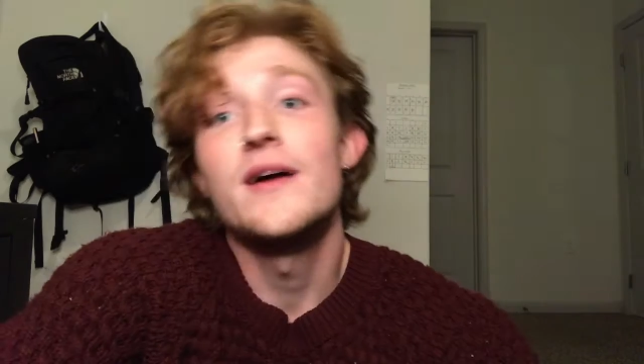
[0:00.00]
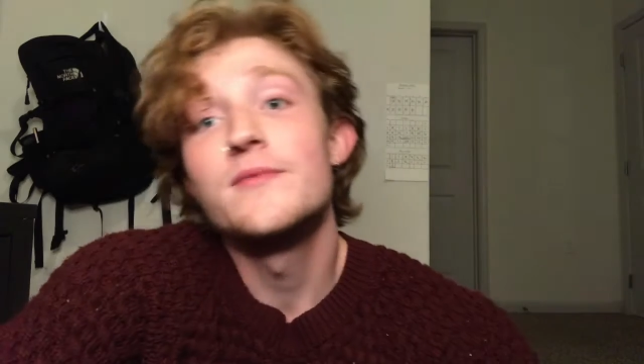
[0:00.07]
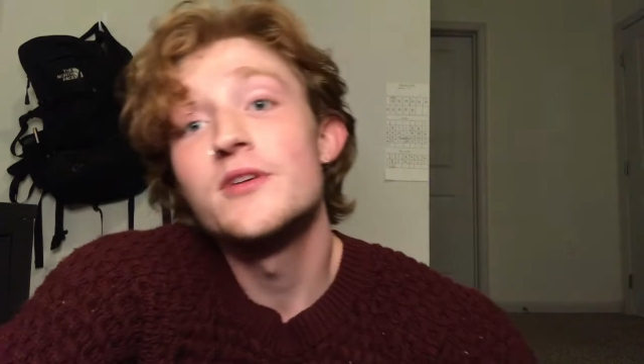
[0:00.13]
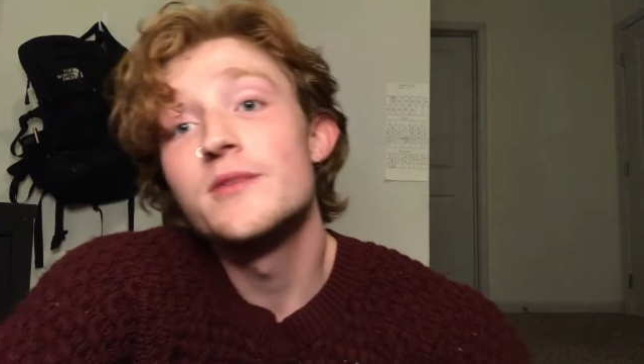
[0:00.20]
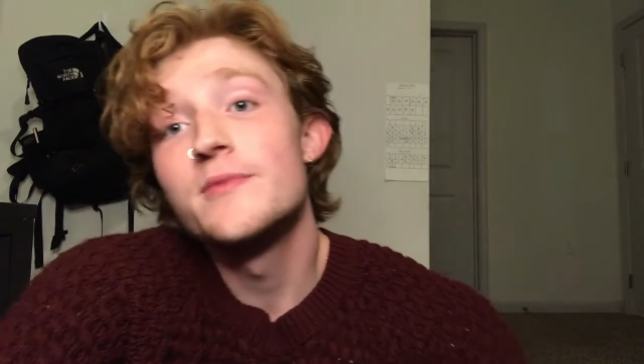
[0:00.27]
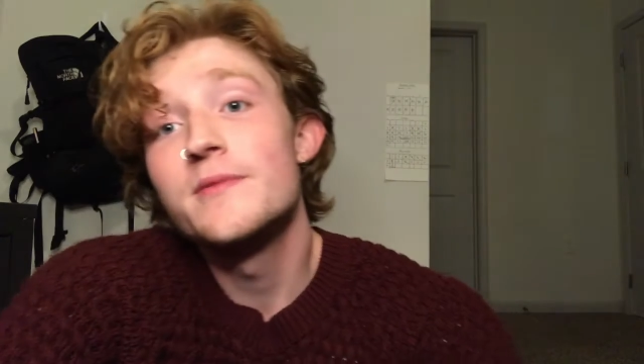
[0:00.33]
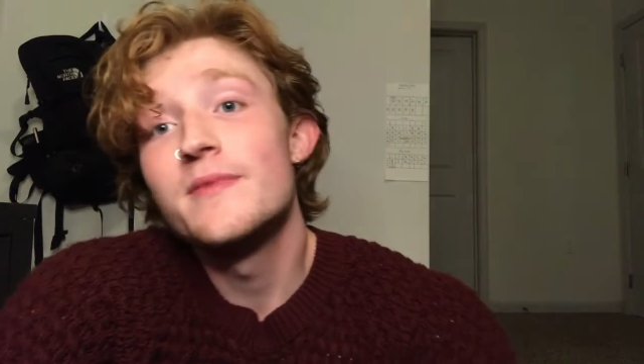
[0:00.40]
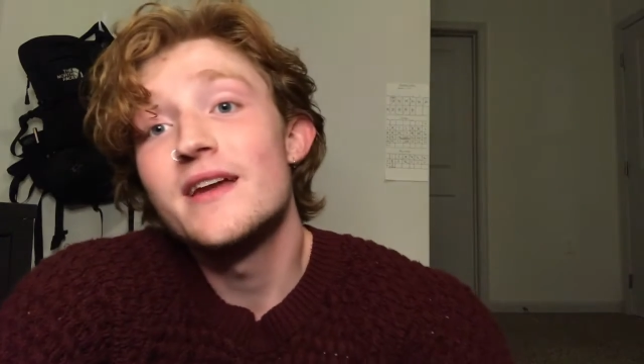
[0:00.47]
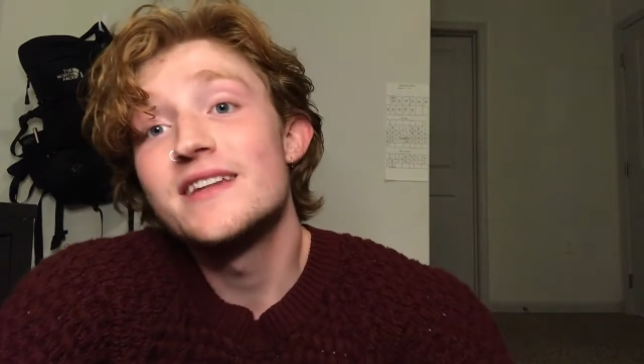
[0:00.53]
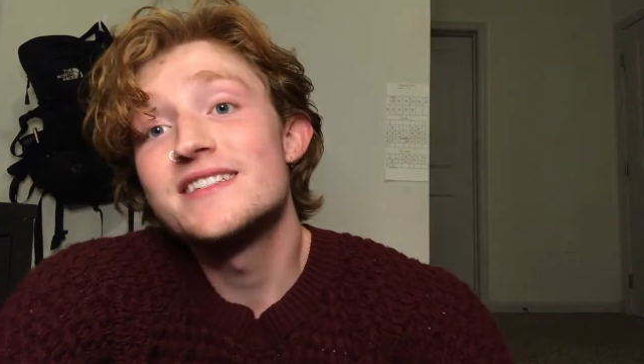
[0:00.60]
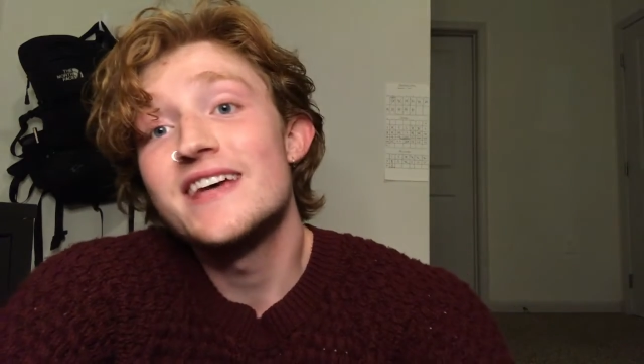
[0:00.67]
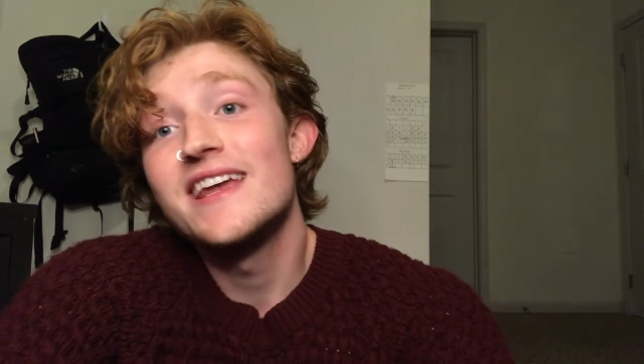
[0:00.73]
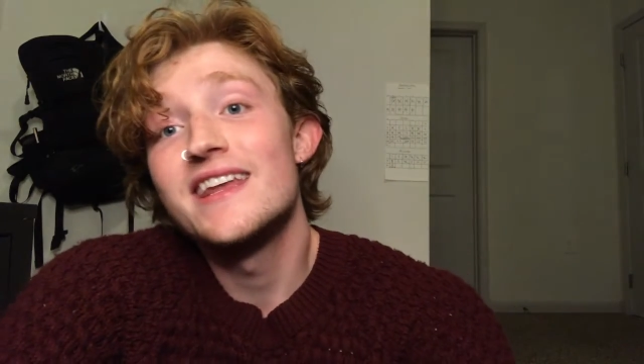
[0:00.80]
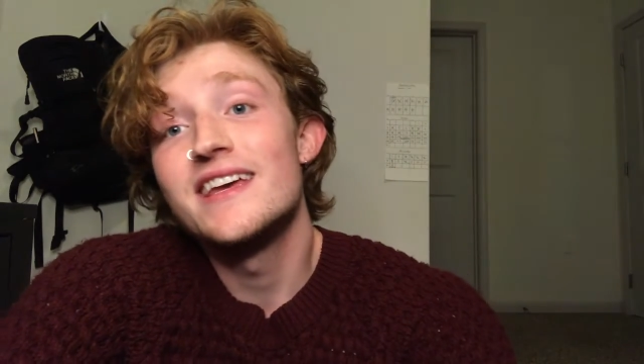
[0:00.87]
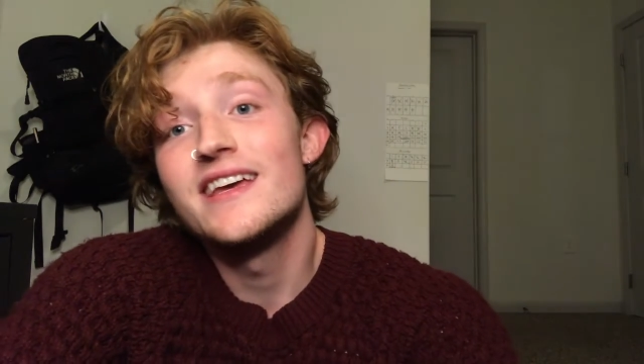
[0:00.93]
so I'm going to be
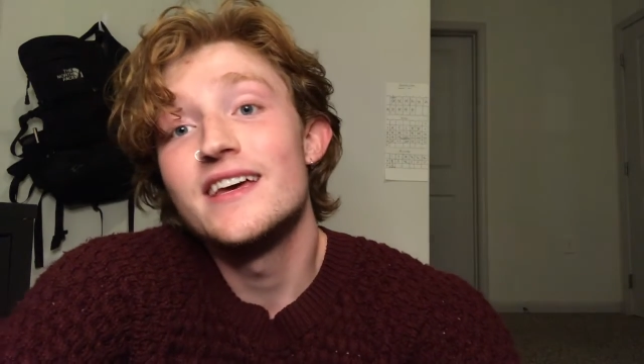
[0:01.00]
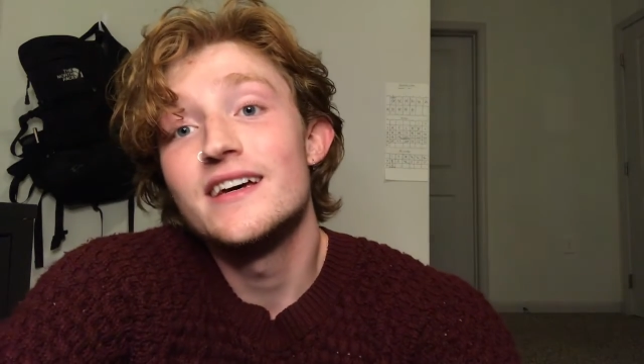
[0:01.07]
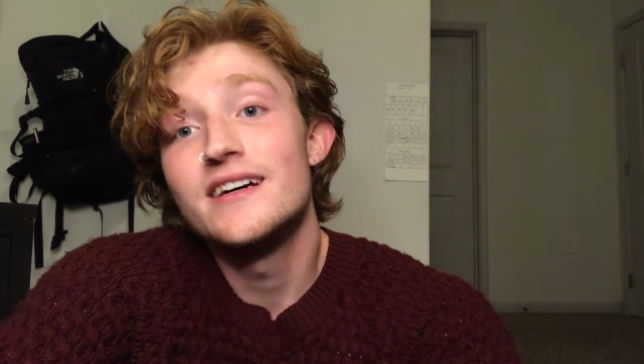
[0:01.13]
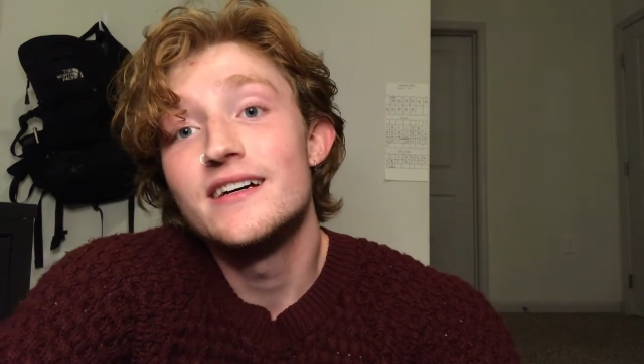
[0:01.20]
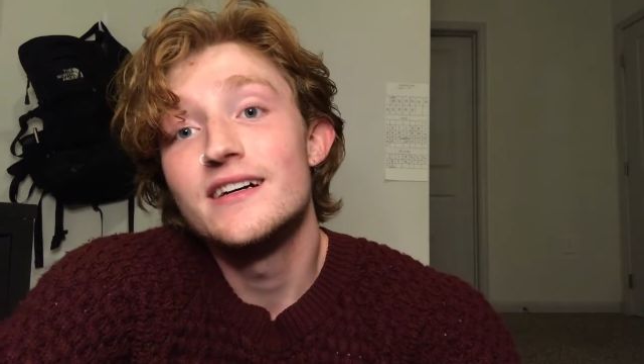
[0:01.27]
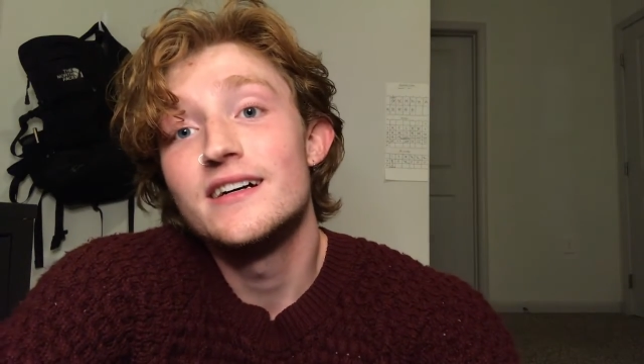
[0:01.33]
meditating